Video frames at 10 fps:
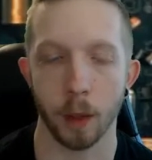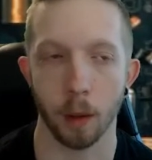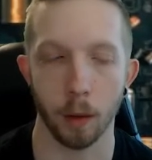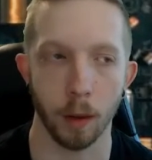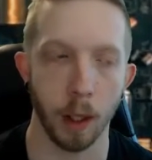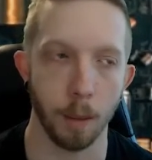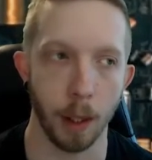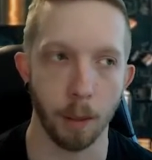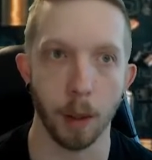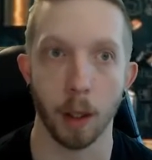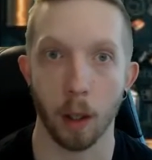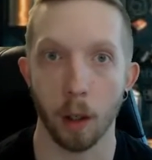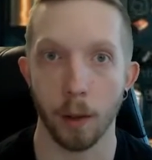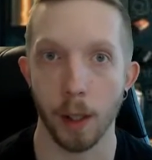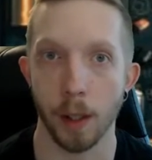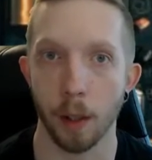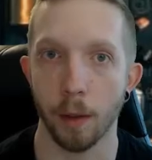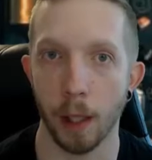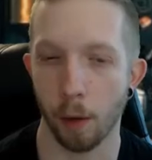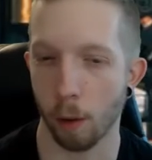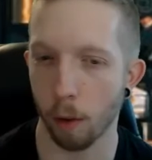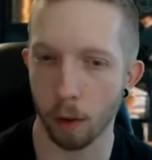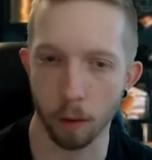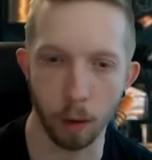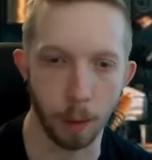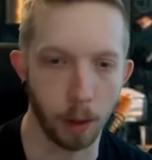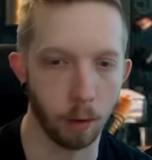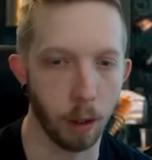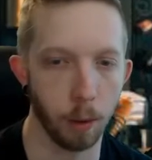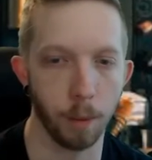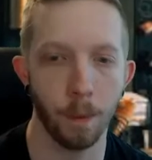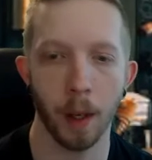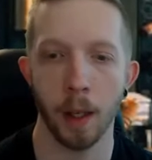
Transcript: or not bean, but the coffee itself actually grows a little bit slower.